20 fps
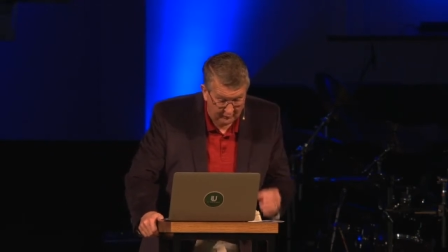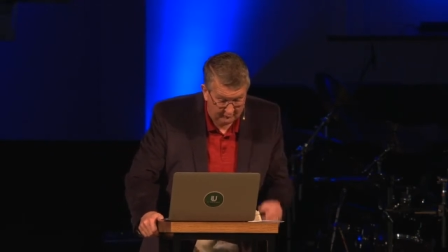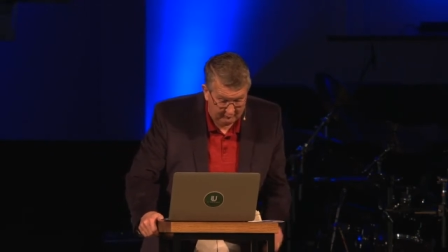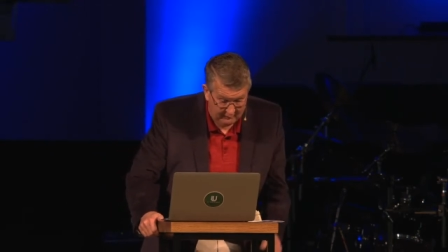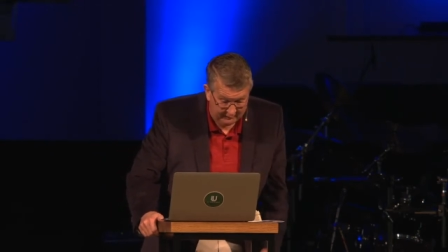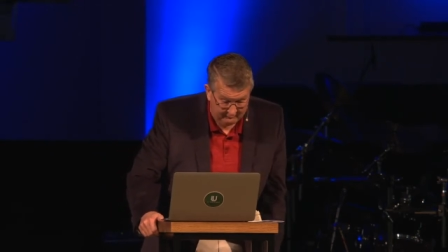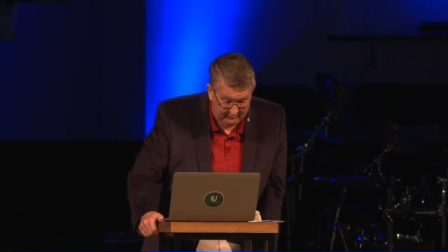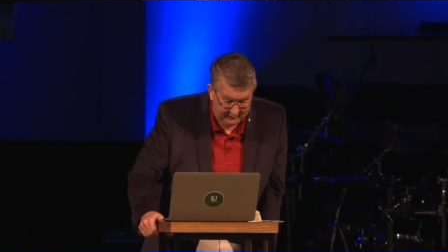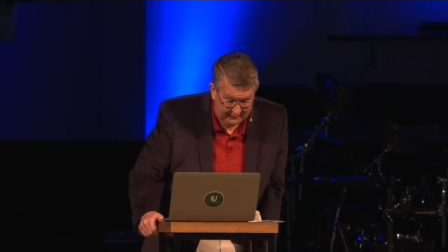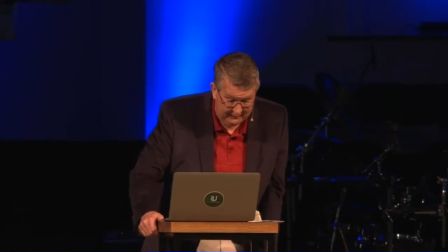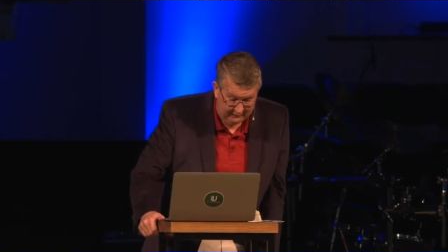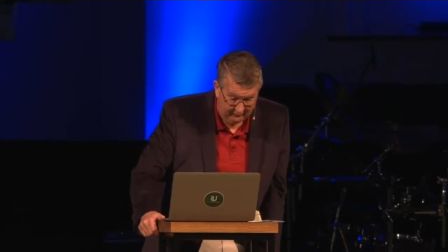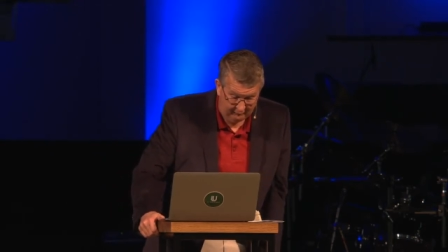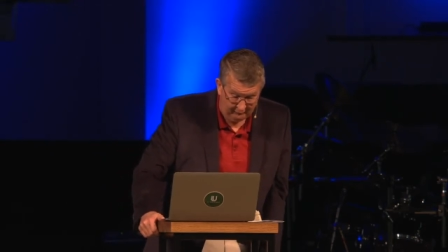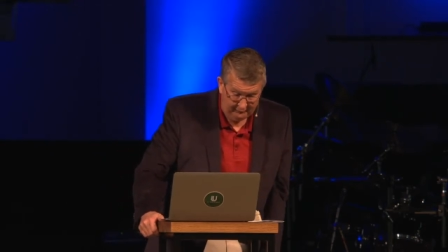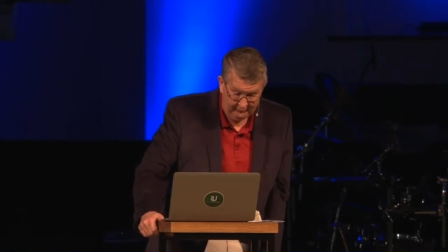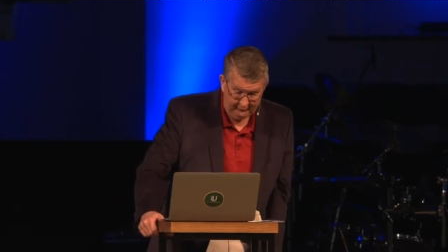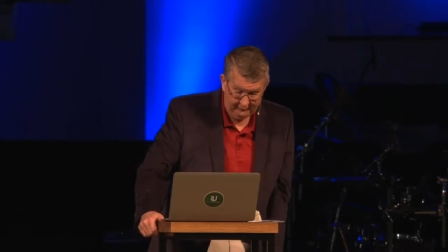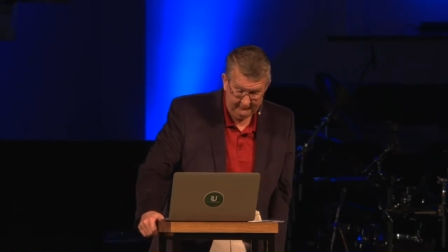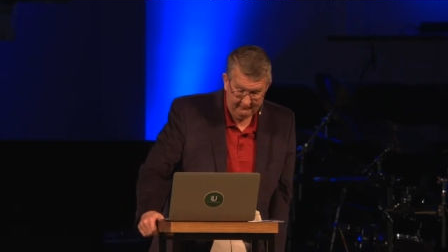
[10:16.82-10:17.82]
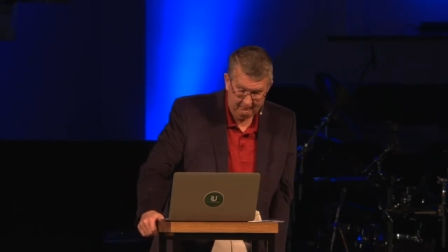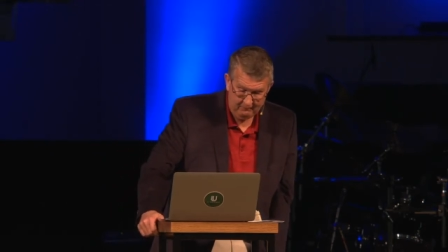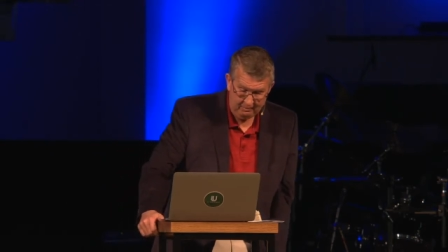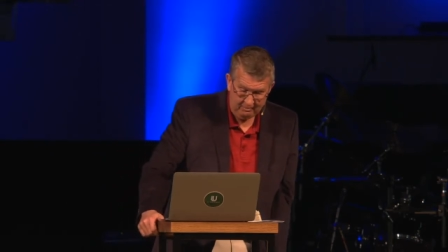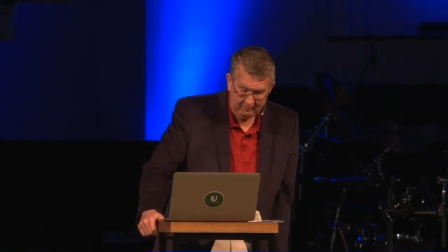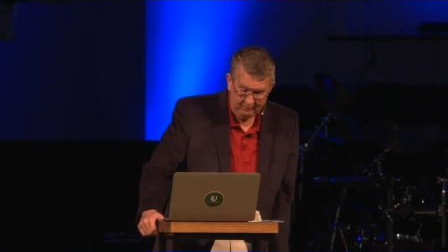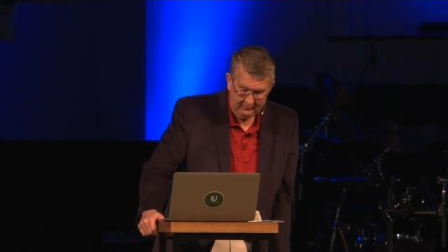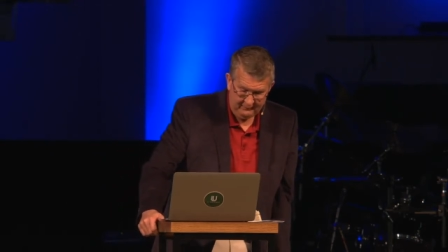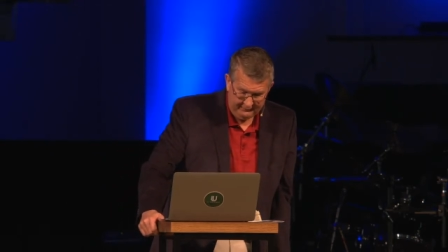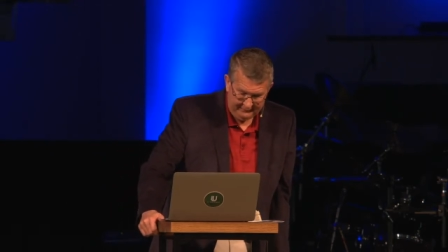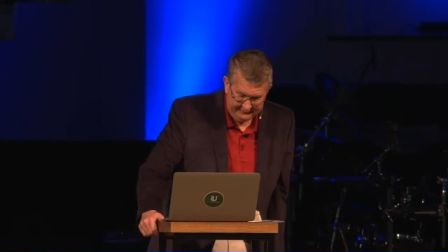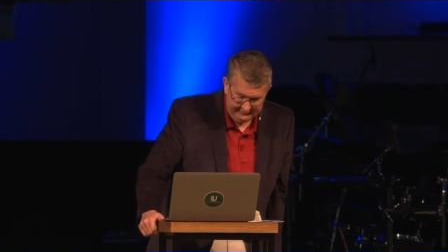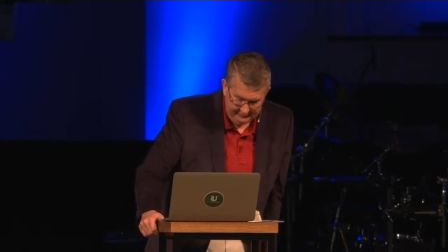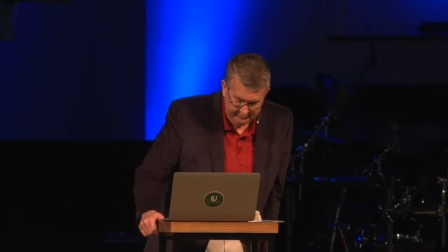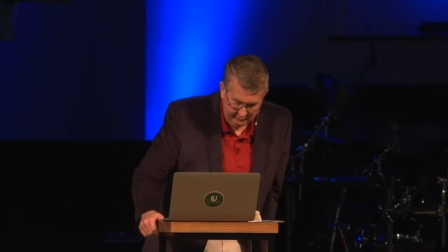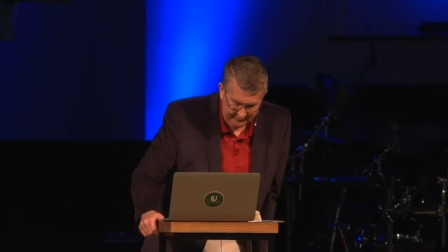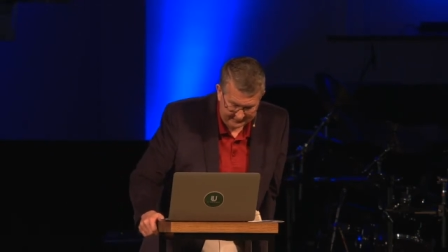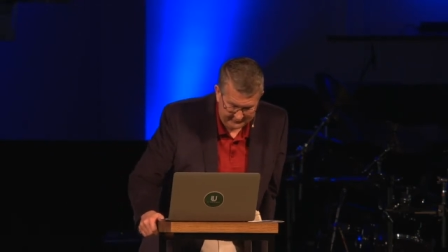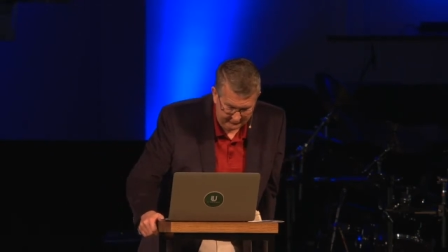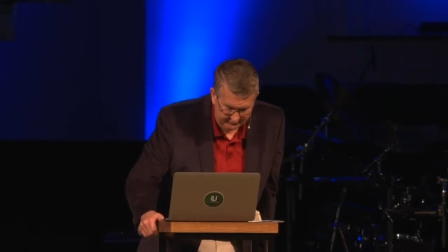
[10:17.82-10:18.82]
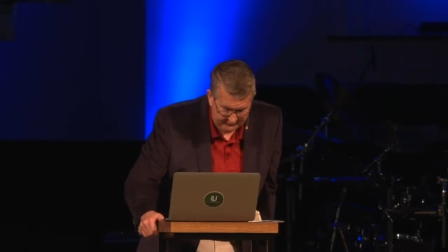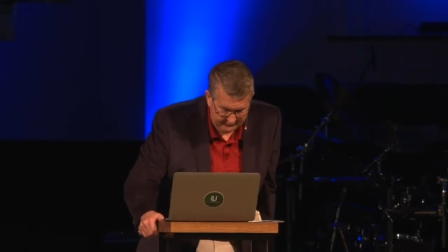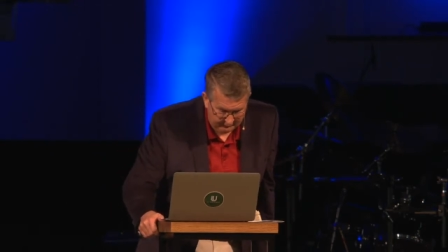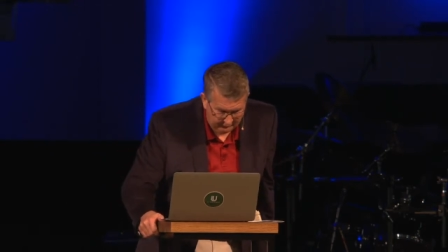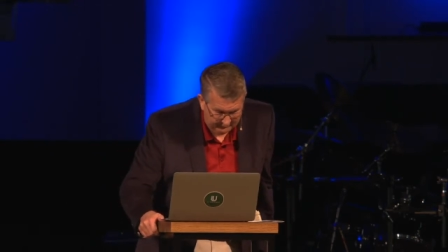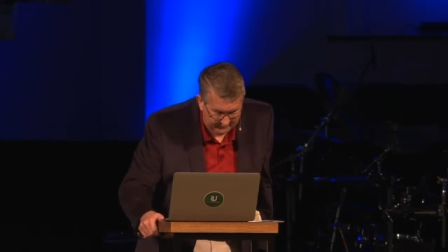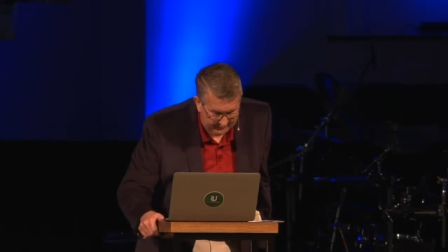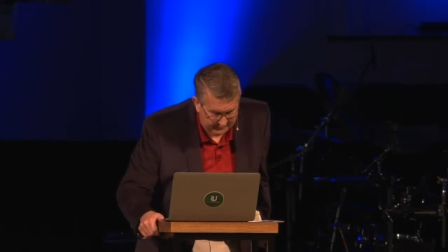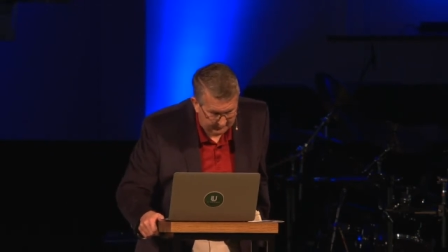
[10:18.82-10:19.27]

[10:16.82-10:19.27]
of my mouth. He who has an ear, let